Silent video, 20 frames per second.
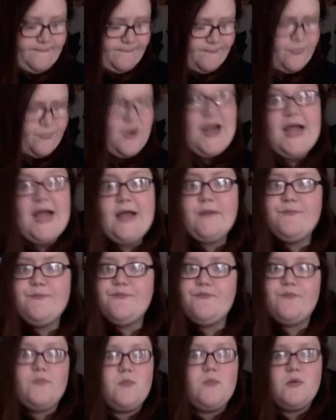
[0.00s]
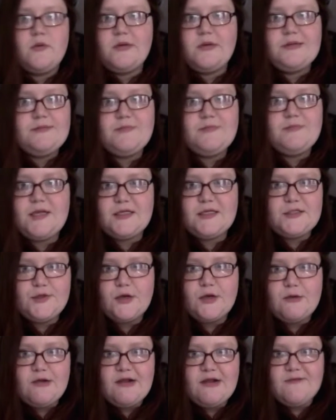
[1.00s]
braid. Not so
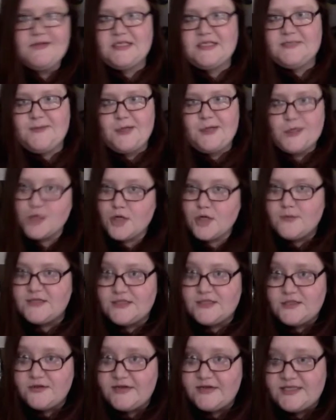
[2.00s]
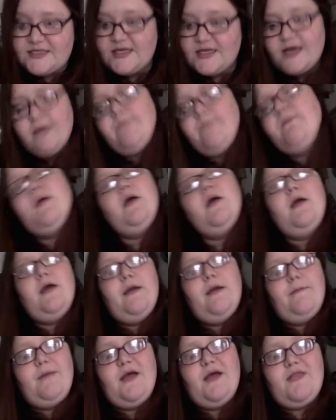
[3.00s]
good with even the spinning terms, as you can see.
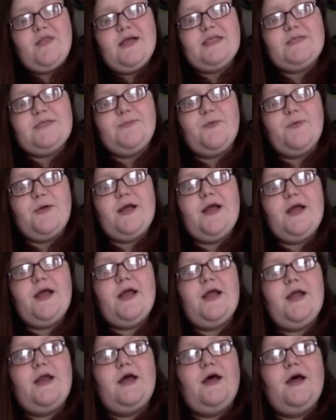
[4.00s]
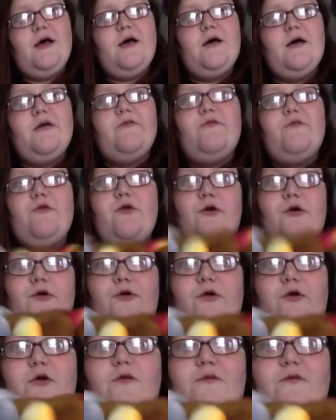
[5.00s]
But this braid of Nerd
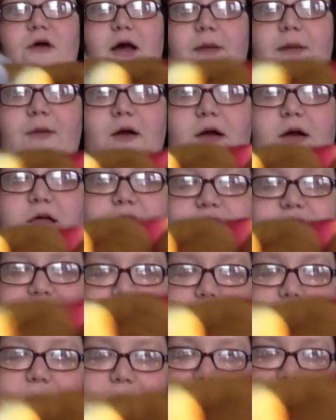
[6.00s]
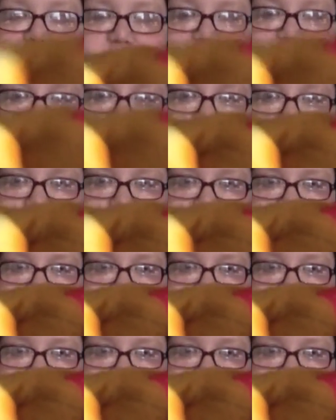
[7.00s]
Girl fibers from my Fiber of the Month